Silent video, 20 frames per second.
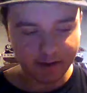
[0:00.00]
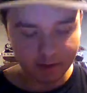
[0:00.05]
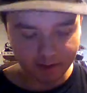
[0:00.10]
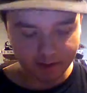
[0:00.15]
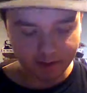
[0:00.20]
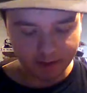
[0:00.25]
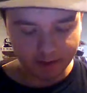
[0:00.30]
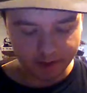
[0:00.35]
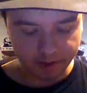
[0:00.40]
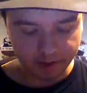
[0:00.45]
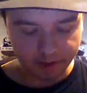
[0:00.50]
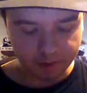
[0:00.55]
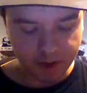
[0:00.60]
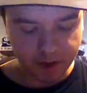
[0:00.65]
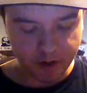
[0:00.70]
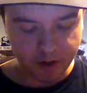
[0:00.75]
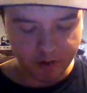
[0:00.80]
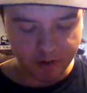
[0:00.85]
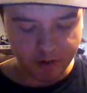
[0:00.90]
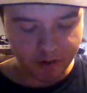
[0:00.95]
plays
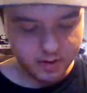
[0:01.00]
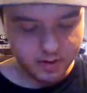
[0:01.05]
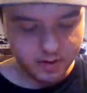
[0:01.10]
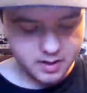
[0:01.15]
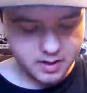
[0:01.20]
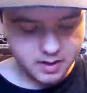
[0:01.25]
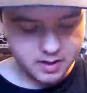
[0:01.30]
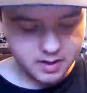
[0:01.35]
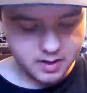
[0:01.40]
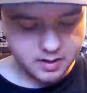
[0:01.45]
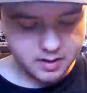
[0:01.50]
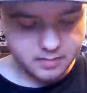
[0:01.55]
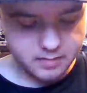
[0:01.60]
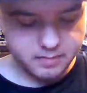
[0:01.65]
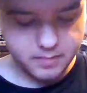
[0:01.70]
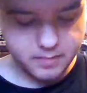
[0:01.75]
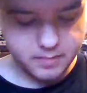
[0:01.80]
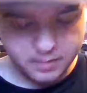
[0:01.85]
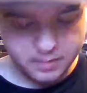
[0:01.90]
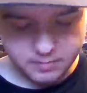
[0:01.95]
Bo.
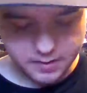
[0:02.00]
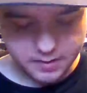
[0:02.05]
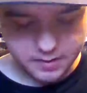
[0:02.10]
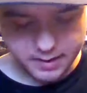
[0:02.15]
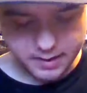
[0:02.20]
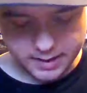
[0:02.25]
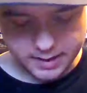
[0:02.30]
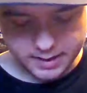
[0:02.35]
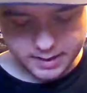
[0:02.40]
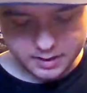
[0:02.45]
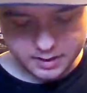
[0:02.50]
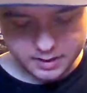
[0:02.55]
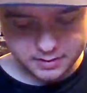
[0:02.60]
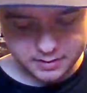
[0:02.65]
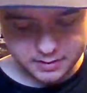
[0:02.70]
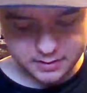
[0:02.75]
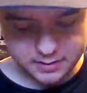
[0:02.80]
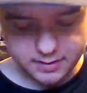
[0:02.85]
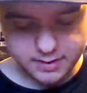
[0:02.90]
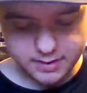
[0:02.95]
Oh my gosh,
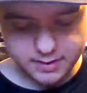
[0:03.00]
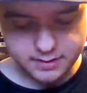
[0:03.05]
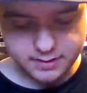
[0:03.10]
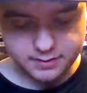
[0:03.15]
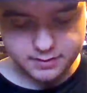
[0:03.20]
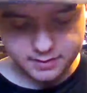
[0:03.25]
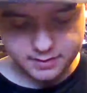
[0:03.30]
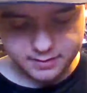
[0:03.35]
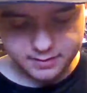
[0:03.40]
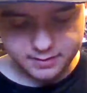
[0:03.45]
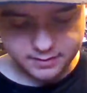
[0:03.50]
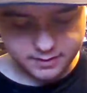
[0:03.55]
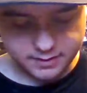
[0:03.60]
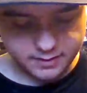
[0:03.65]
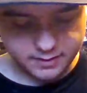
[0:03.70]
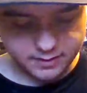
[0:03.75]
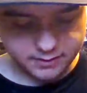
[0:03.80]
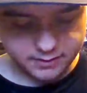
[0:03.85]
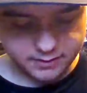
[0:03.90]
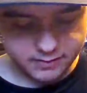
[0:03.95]
this disc,
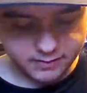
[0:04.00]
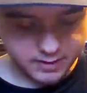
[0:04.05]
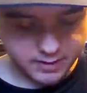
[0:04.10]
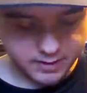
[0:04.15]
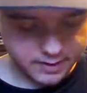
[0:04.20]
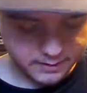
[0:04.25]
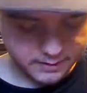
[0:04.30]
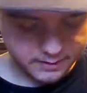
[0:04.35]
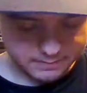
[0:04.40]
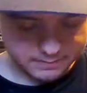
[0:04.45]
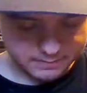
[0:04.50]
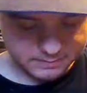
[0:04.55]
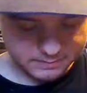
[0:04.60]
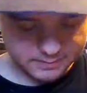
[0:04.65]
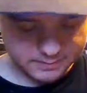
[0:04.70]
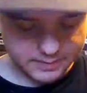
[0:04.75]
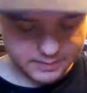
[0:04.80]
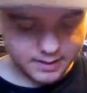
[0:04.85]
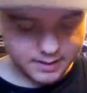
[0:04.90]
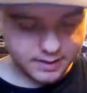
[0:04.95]
this freaking,
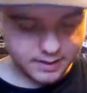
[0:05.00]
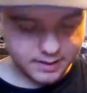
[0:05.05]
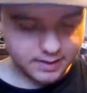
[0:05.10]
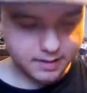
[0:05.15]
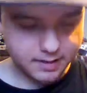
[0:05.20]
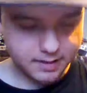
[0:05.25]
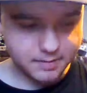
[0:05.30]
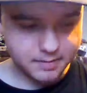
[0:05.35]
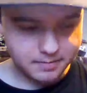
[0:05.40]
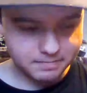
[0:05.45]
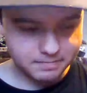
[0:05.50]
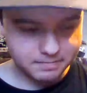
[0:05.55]
god damn it.